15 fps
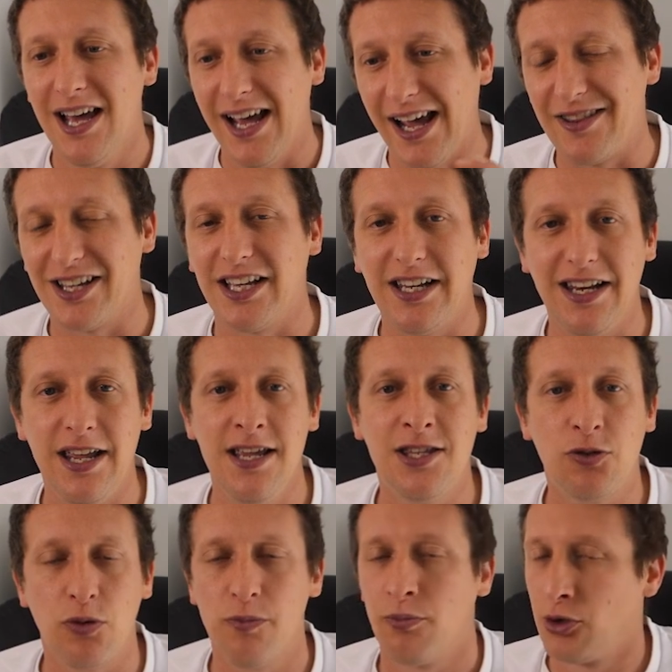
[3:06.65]
I think he needs
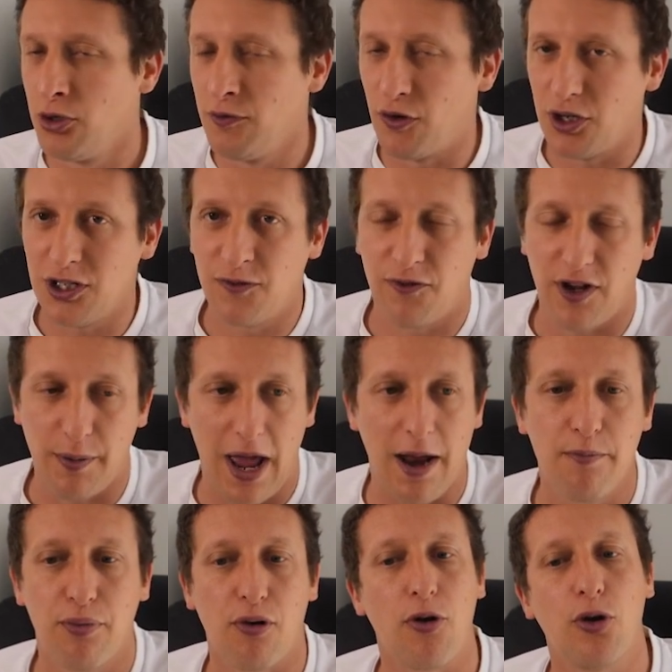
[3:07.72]
to improve on his
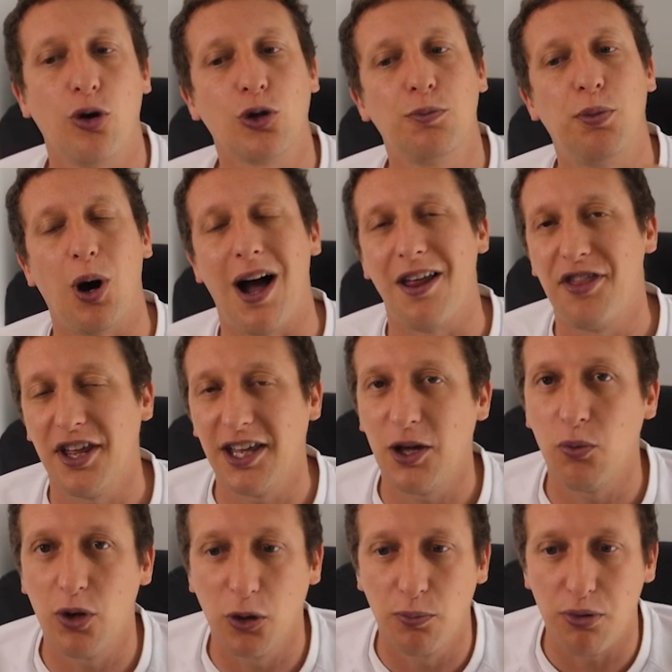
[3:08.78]
end product, but I think he
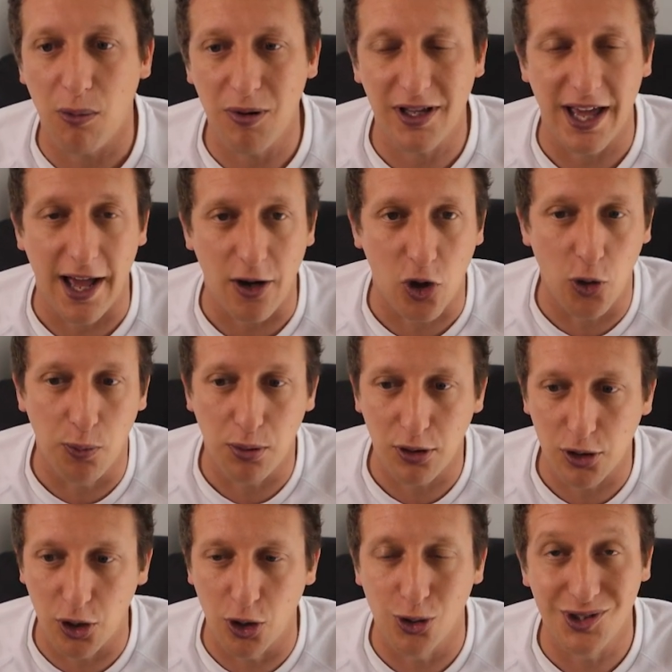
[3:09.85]
will probably get a couple of
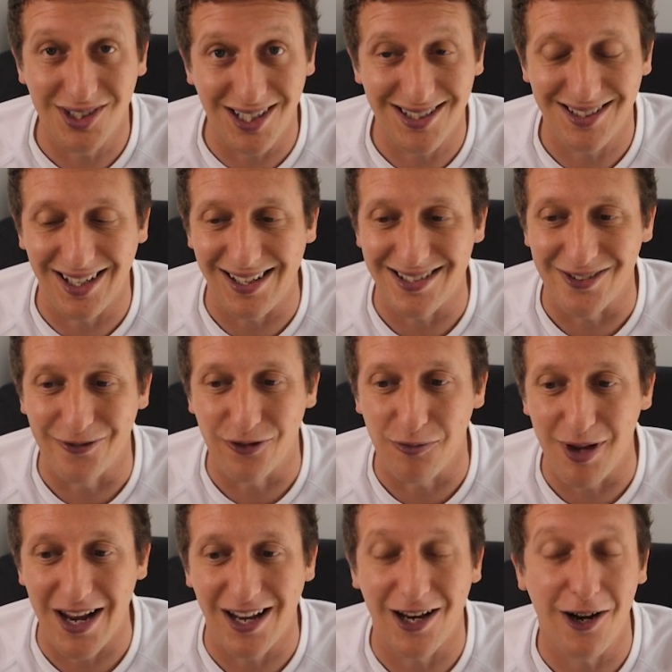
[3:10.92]
goals this season from
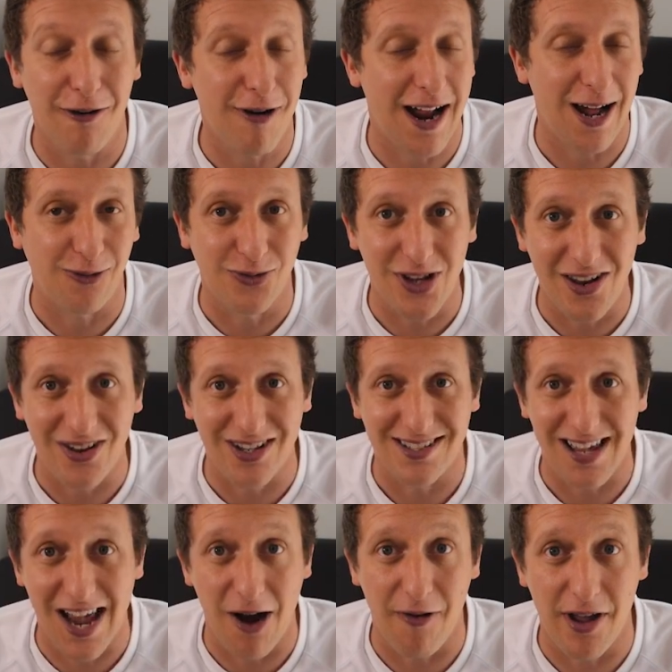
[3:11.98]
in and around this
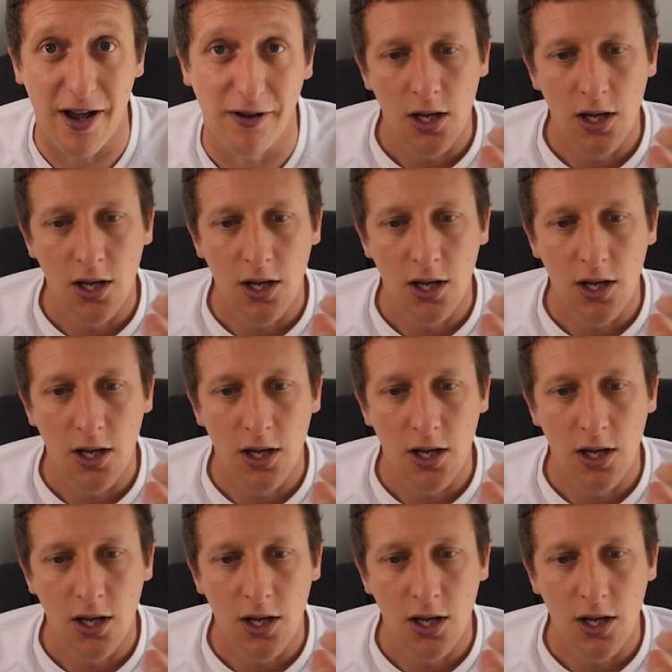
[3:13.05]
area.